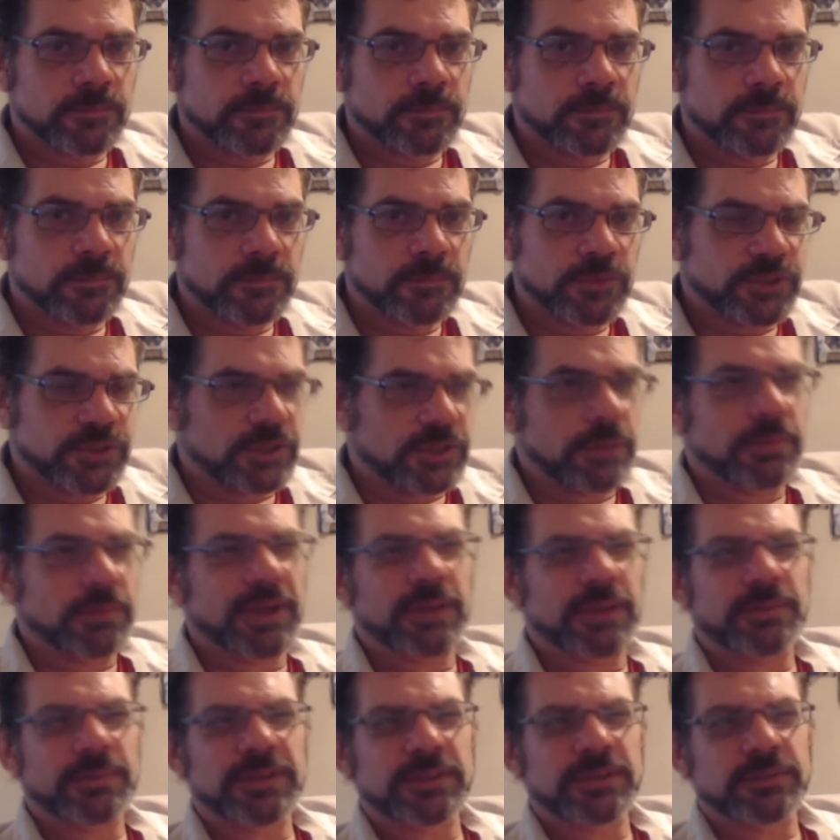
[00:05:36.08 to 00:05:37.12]
Something I
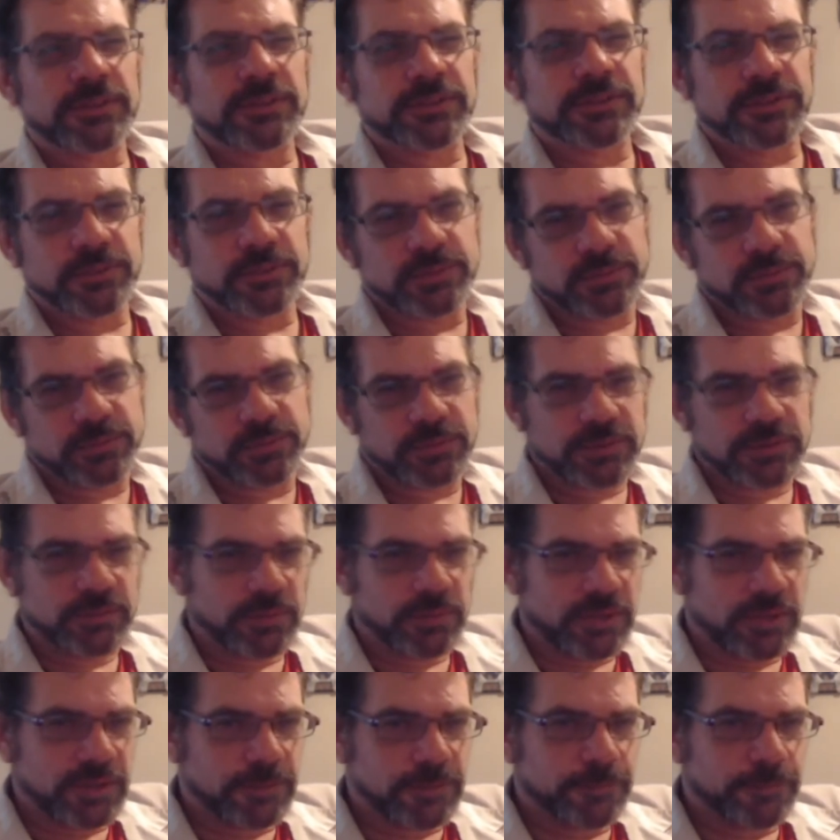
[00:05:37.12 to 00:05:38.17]
haven't been able to do in a while.